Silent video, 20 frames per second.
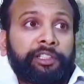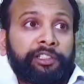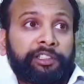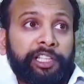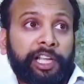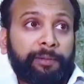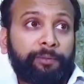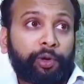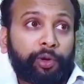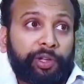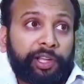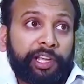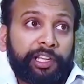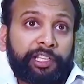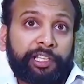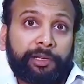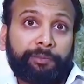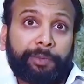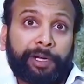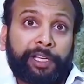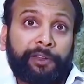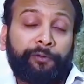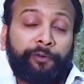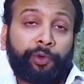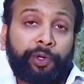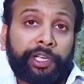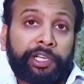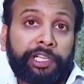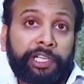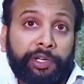same location, but if
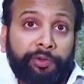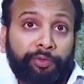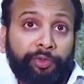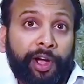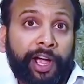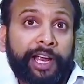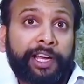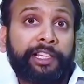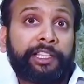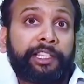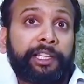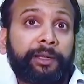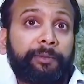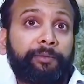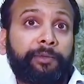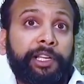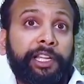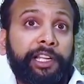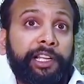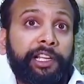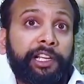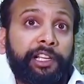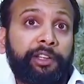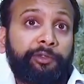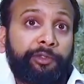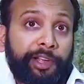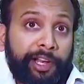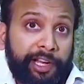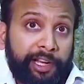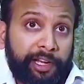you can divide them
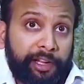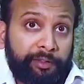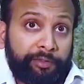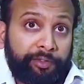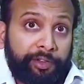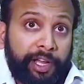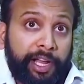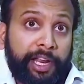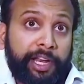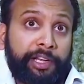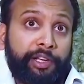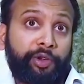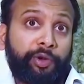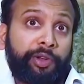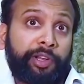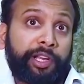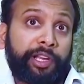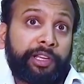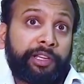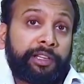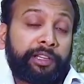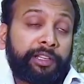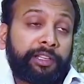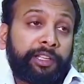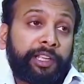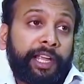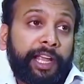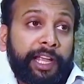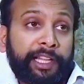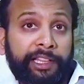legally well enough and you can
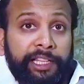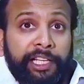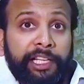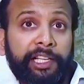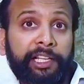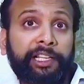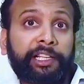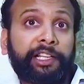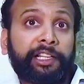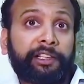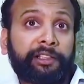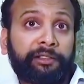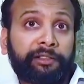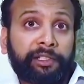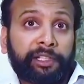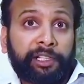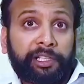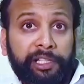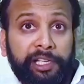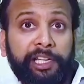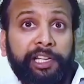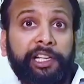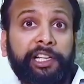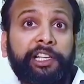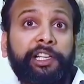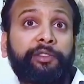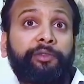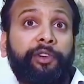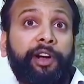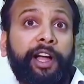ethically and
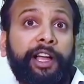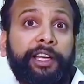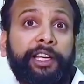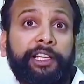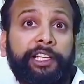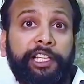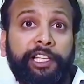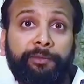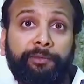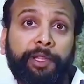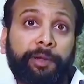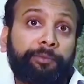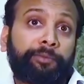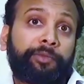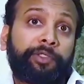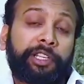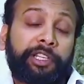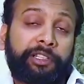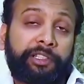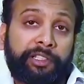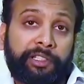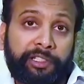legally divide and keep them